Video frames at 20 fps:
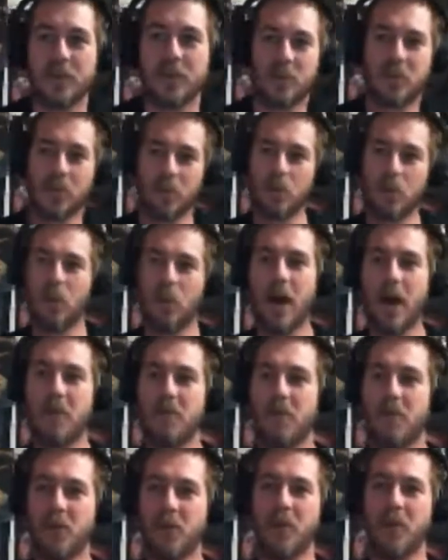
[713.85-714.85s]
And it's a good
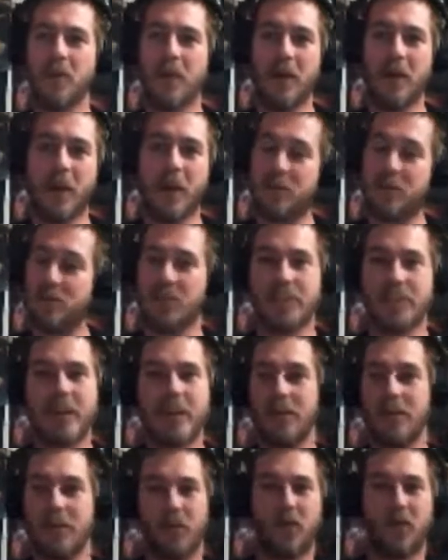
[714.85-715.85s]
way for, you know, as you
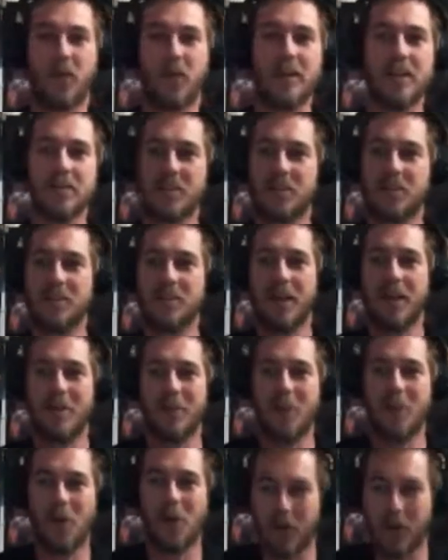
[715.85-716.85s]
said, your friends to
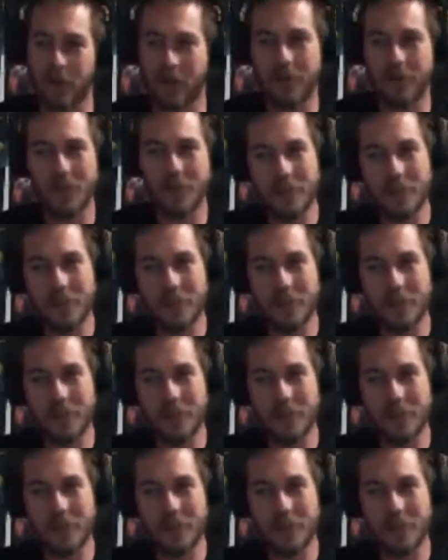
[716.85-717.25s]
come along and